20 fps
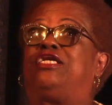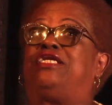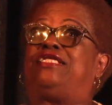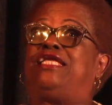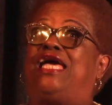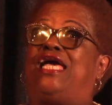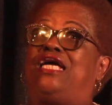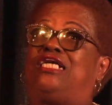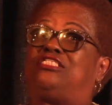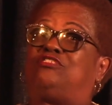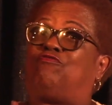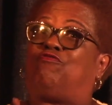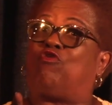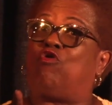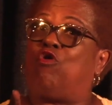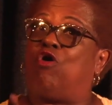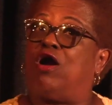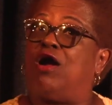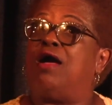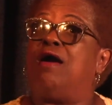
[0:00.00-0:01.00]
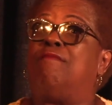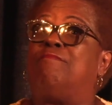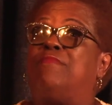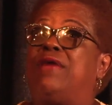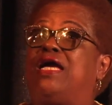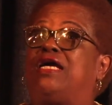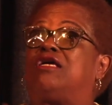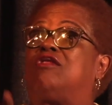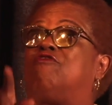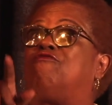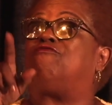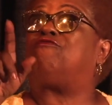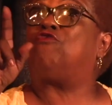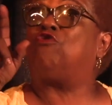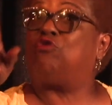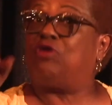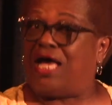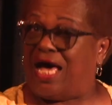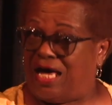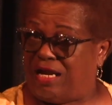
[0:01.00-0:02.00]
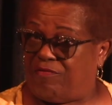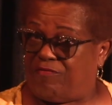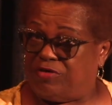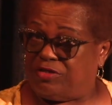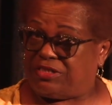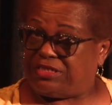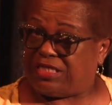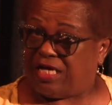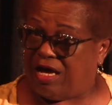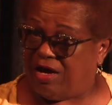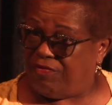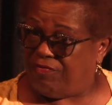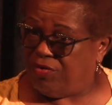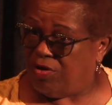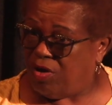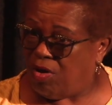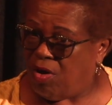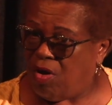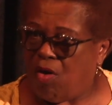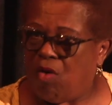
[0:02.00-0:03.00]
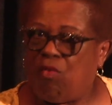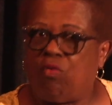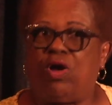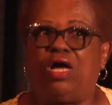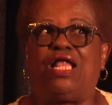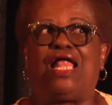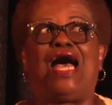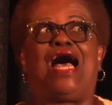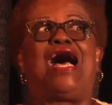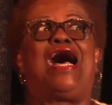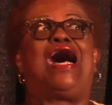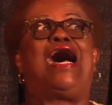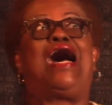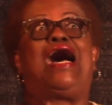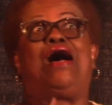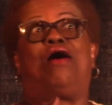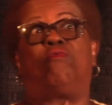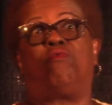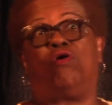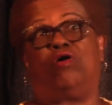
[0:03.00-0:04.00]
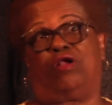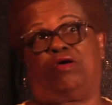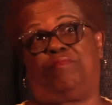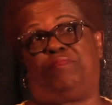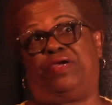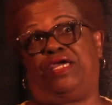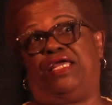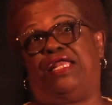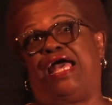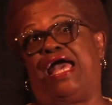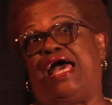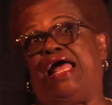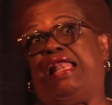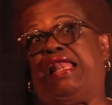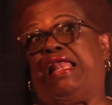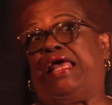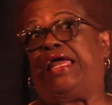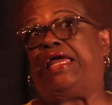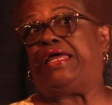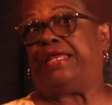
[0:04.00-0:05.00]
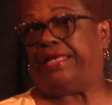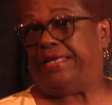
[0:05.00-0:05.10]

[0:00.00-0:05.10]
And the opportunity came about to actually do the show when